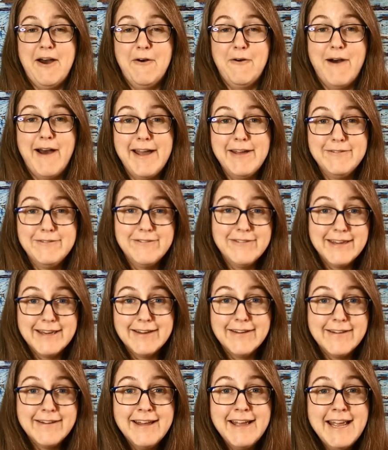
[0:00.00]
how I
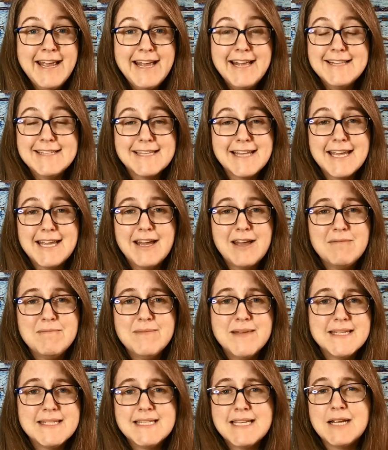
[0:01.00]
feel. It's like
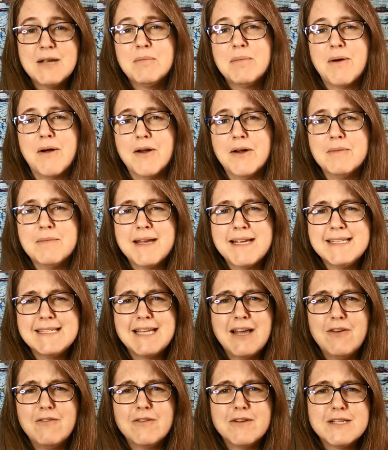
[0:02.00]
I'm missing a part of
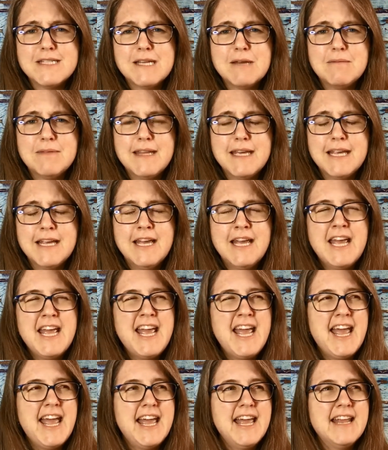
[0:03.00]
myself or something.
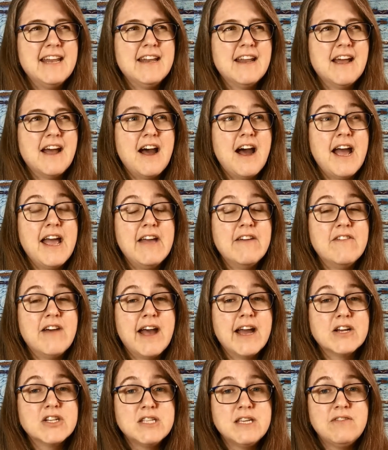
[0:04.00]
And I have
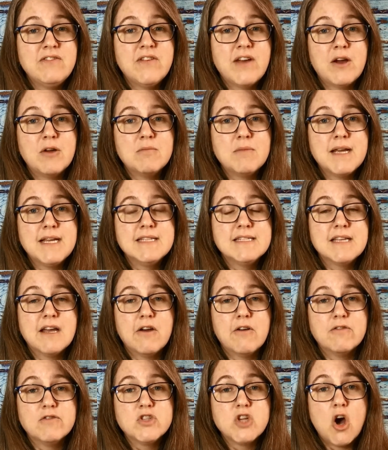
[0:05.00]
actually found
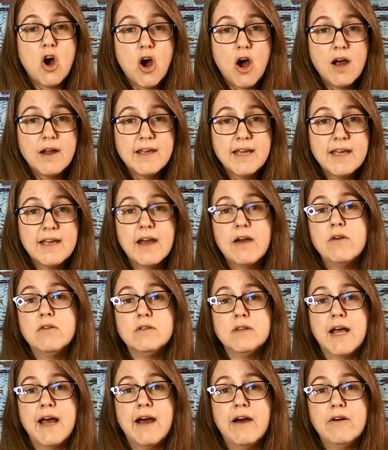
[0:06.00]
myself talking
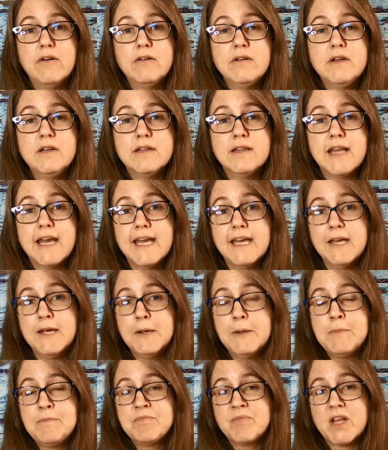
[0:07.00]
out loud like
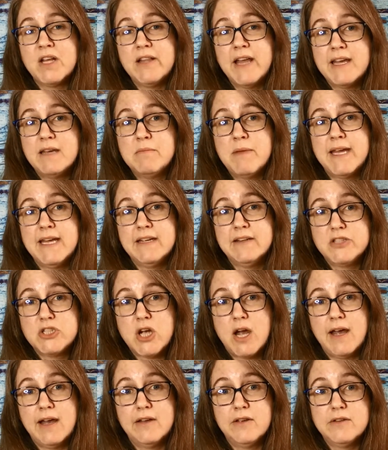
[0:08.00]
like my
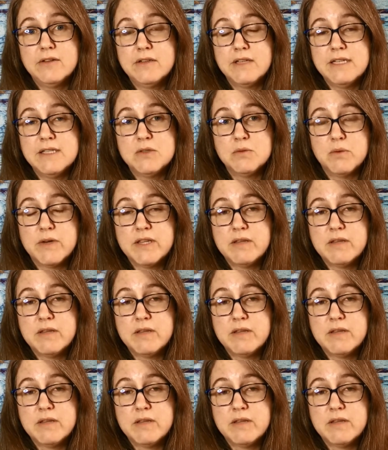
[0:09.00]
child is